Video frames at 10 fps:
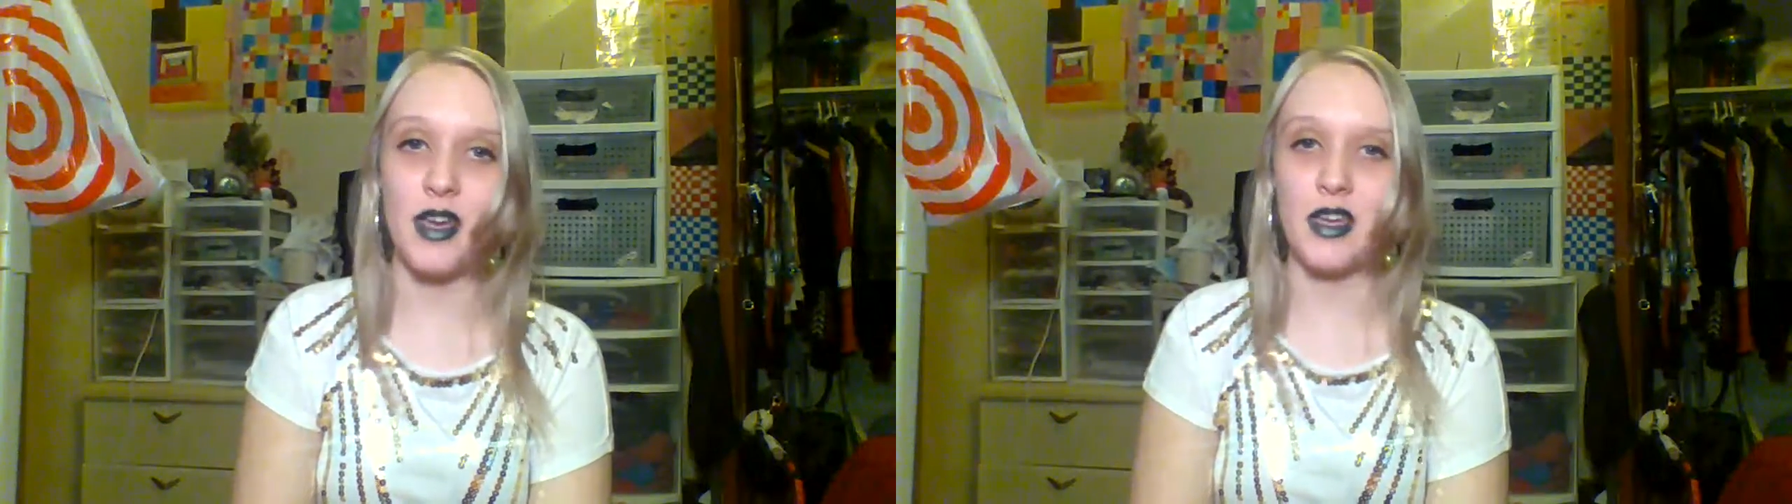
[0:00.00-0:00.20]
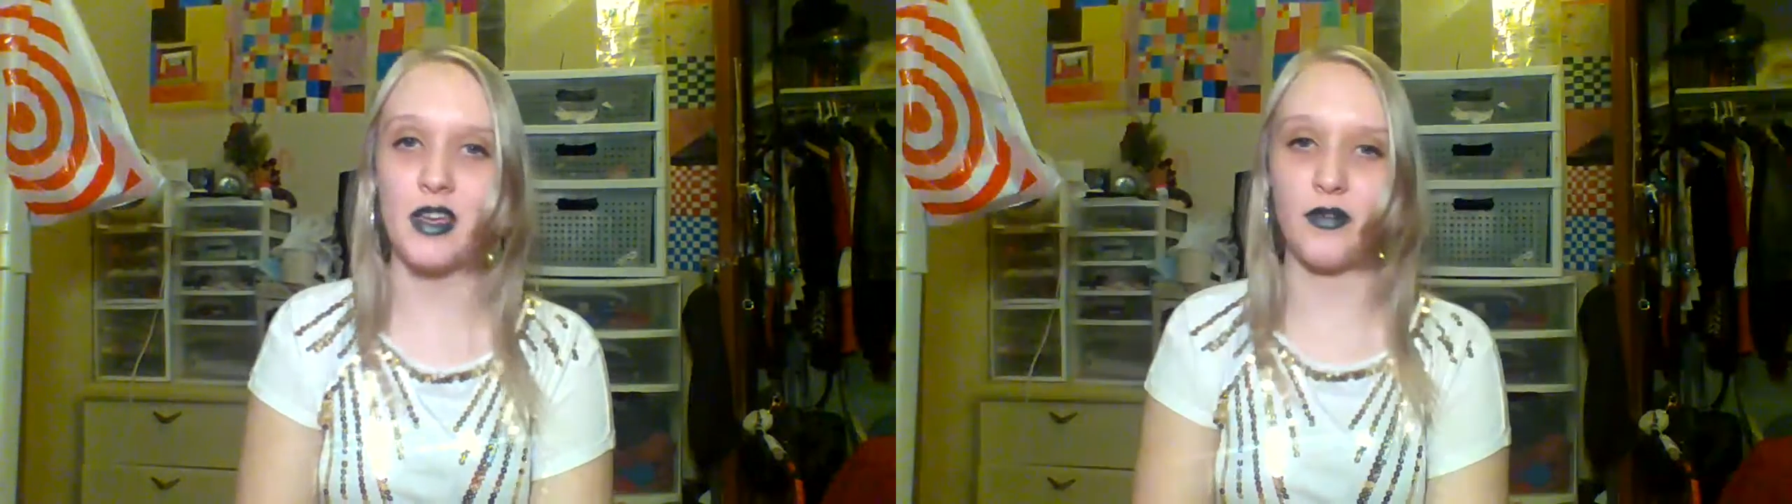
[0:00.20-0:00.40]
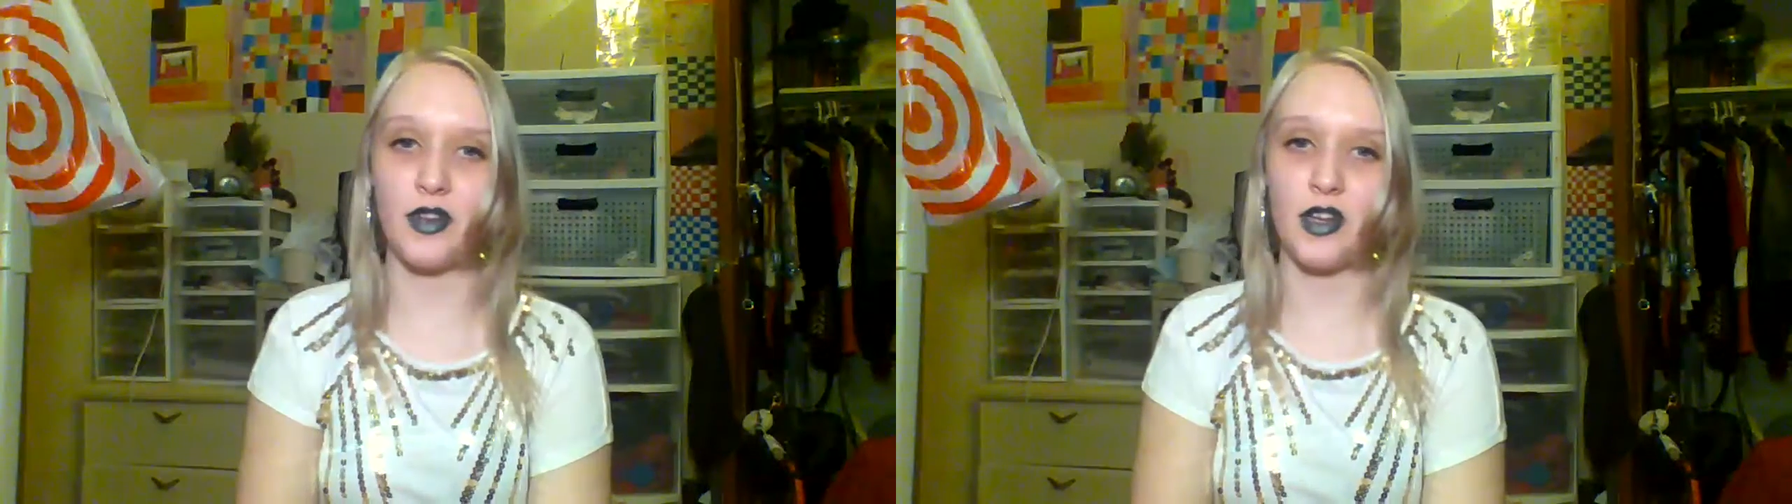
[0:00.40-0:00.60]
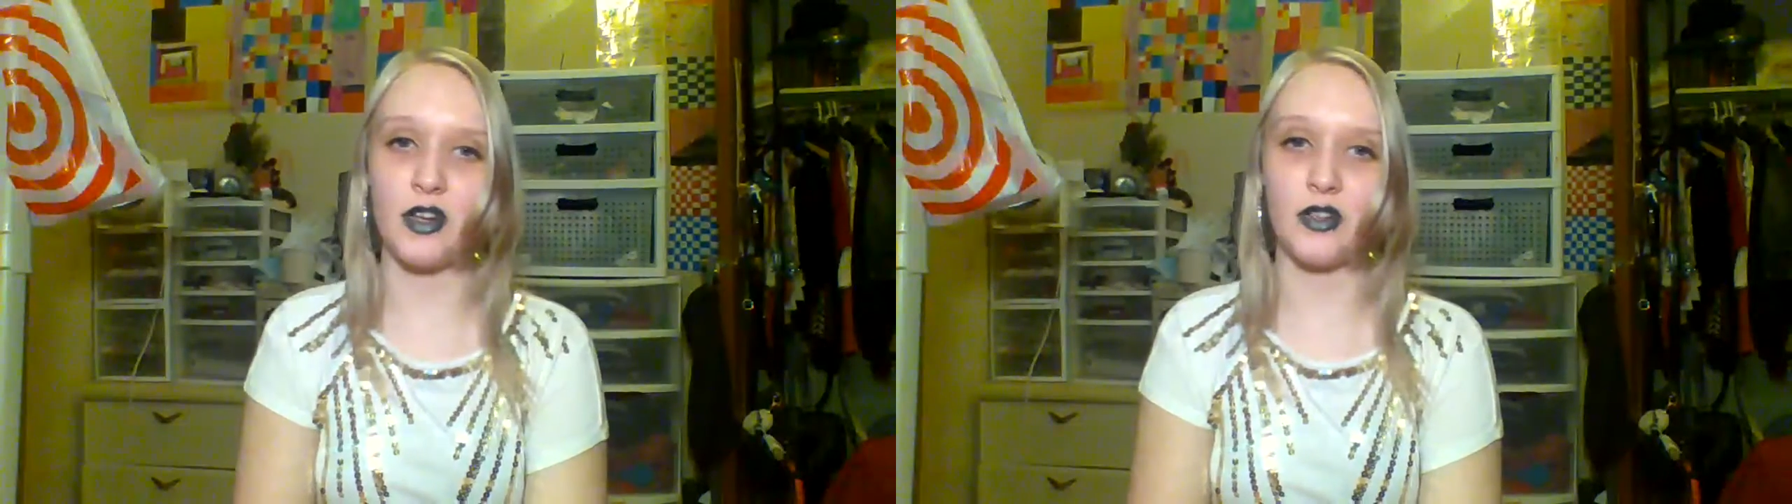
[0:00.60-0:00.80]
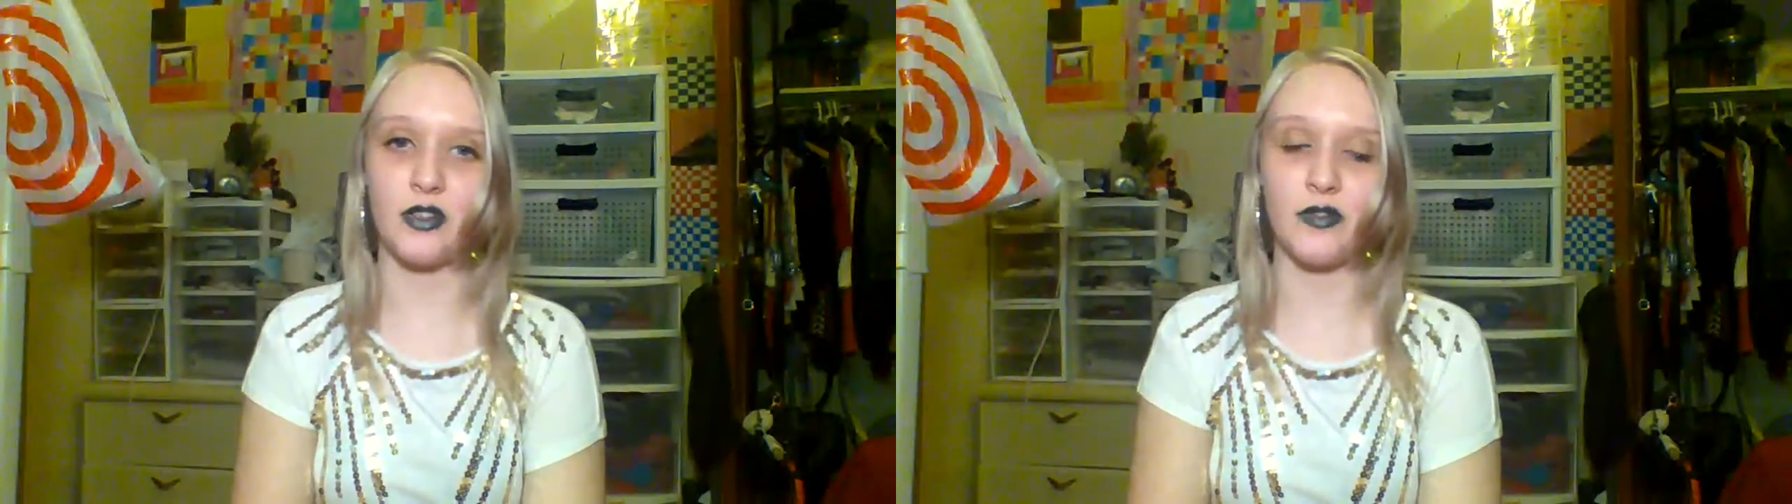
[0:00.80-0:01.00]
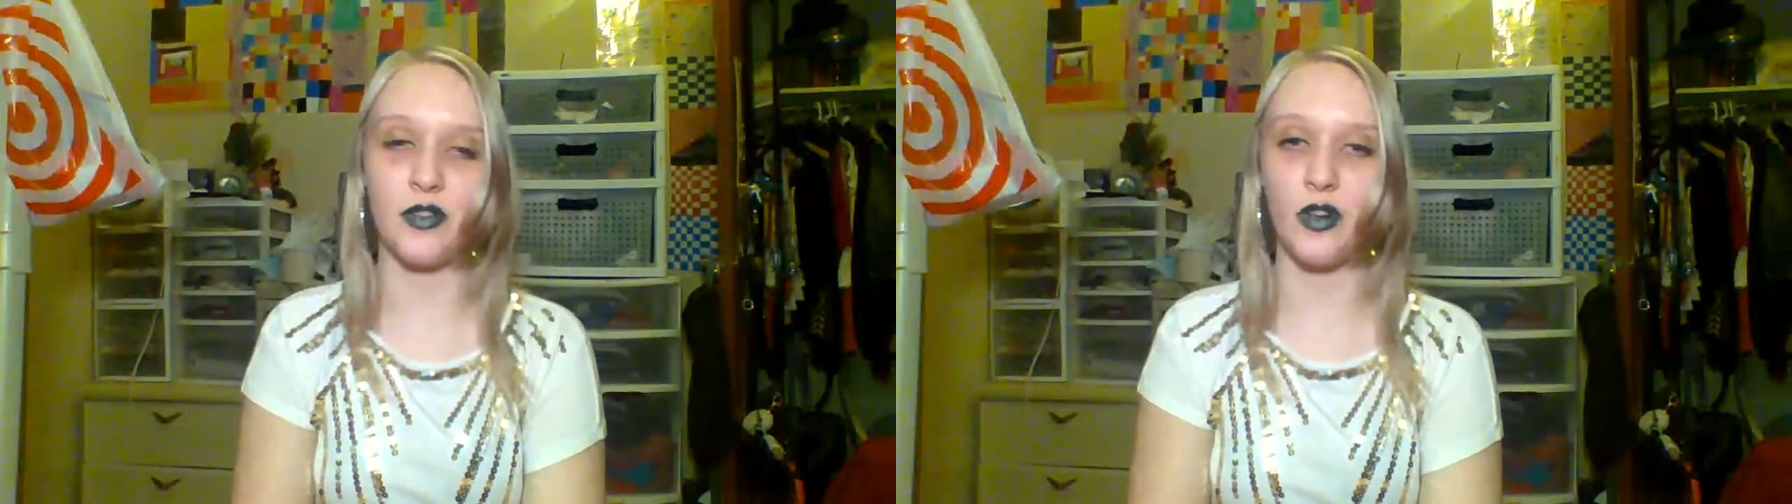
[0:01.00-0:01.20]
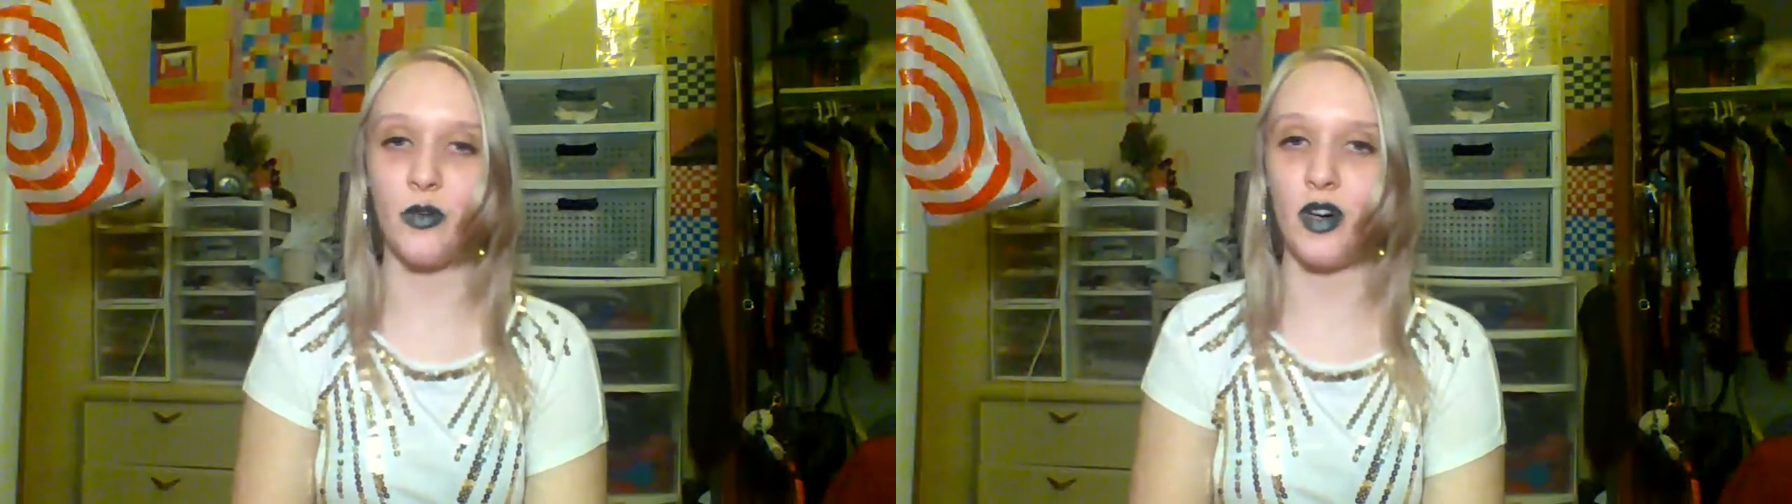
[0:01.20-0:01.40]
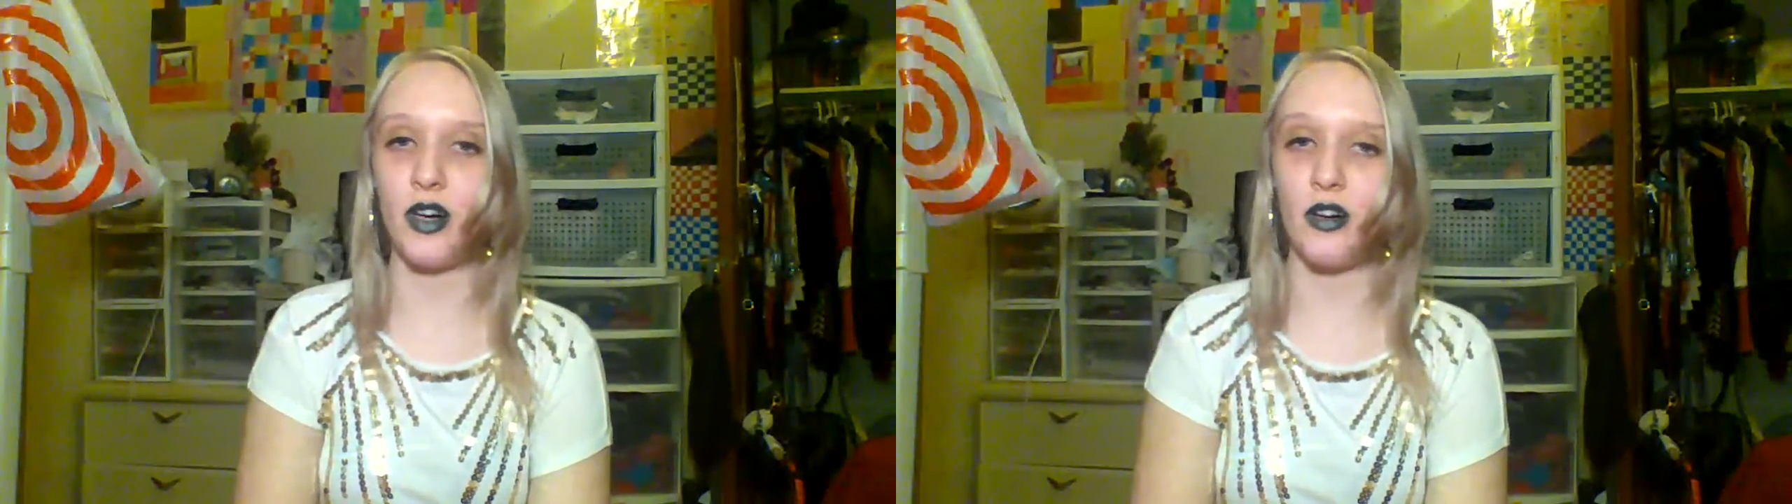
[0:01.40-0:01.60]
making videos for
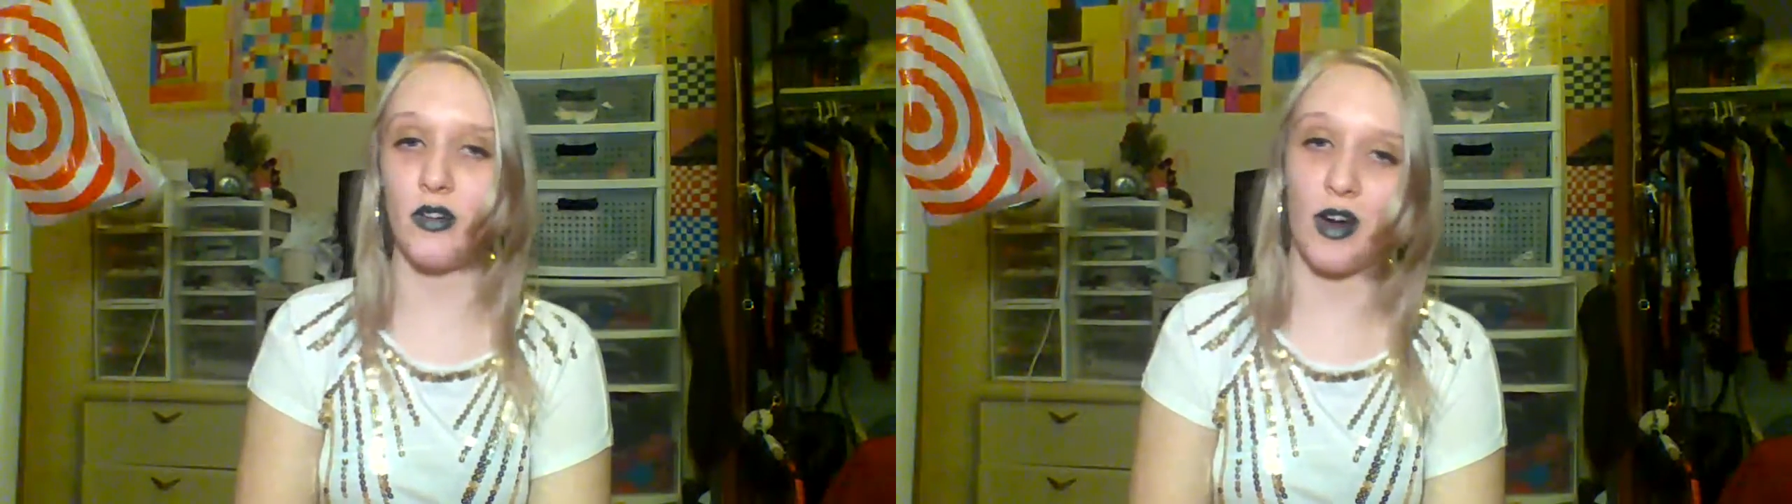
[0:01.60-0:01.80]
a while,